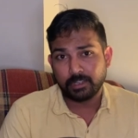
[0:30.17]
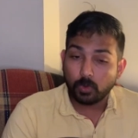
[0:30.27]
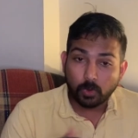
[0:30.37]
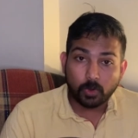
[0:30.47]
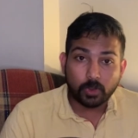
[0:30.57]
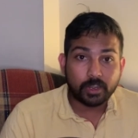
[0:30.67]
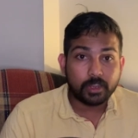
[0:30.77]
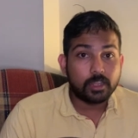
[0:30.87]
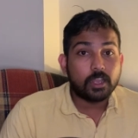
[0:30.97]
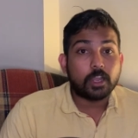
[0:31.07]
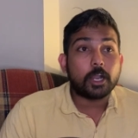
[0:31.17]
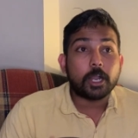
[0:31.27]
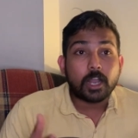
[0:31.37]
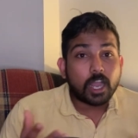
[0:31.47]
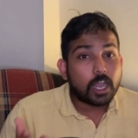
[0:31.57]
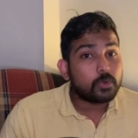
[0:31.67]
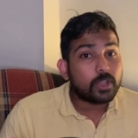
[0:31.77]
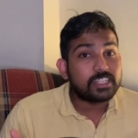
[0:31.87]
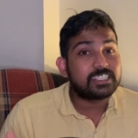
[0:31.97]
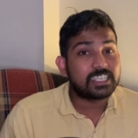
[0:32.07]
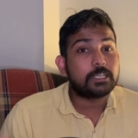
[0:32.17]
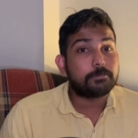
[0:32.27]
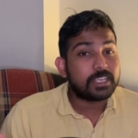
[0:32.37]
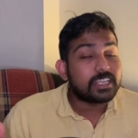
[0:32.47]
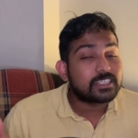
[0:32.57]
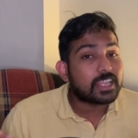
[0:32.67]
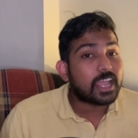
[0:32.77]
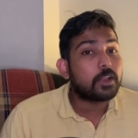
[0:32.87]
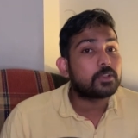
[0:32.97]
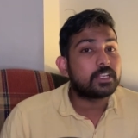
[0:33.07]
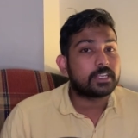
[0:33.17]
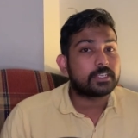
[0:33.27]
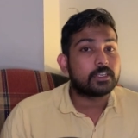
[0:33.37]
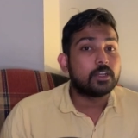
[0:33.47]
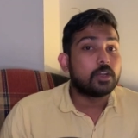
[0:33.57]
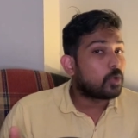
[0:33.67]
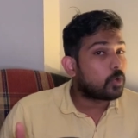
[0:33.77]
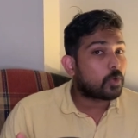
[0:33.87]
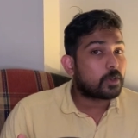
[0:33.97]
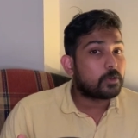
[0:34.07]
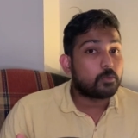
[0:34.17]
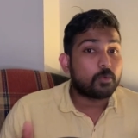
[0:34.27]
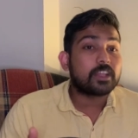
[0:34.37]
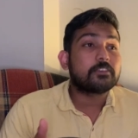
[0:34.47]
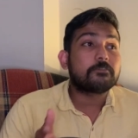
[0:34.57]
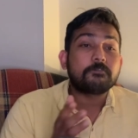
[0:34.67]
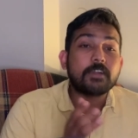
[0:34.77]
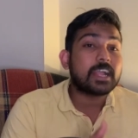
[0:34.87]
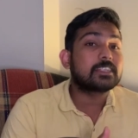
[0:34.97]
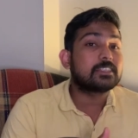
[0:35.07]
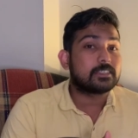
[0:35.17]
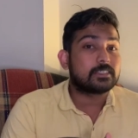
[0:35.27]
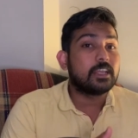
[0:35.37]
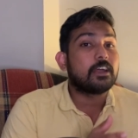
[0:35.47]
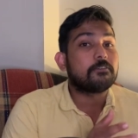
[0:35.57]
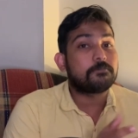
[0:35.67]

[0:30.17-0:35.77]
or how a GDP is calculated, or what are the factors